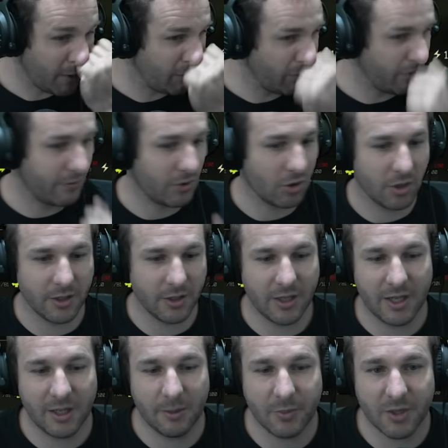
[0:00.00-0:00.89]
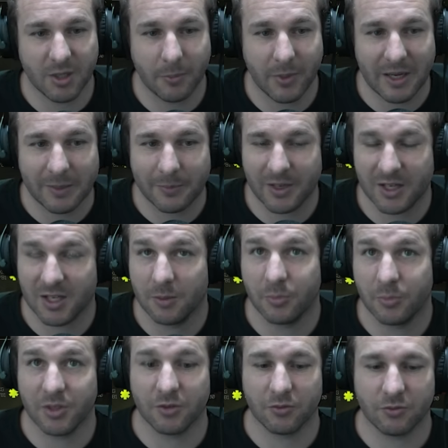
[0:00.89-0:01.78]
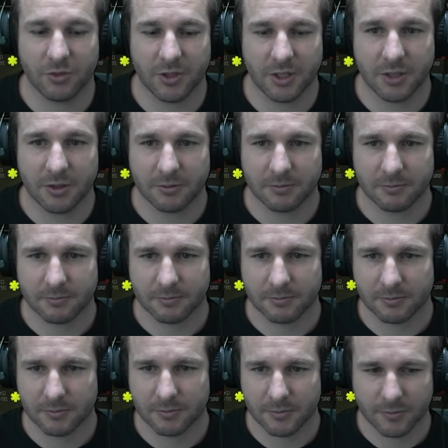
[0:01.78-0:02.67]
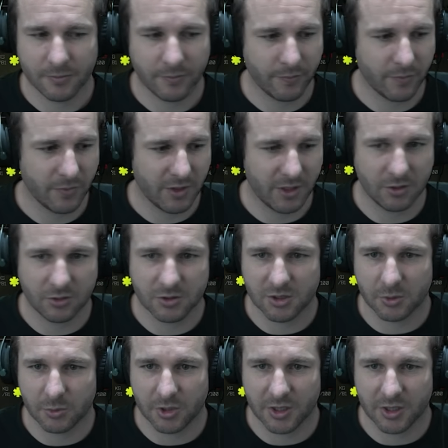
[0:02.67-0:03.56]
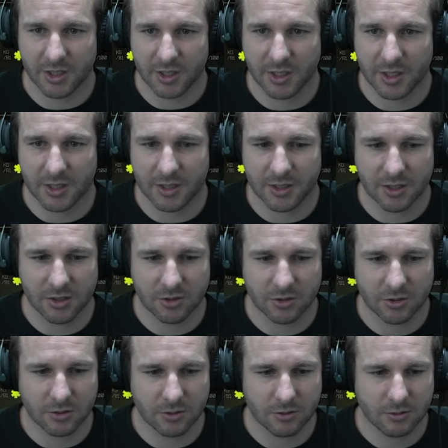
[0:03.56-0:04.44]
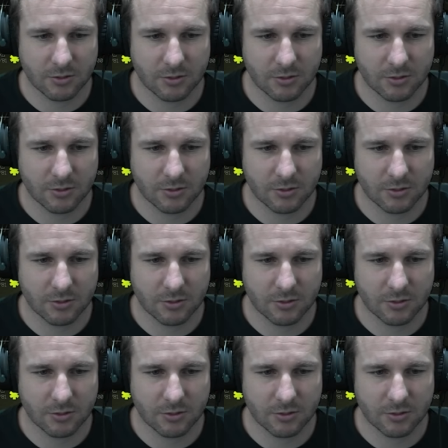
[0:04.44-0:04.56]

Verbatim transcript: We've got a bigger backpack and a bigger rig. Looks like we're going to get a gun here too.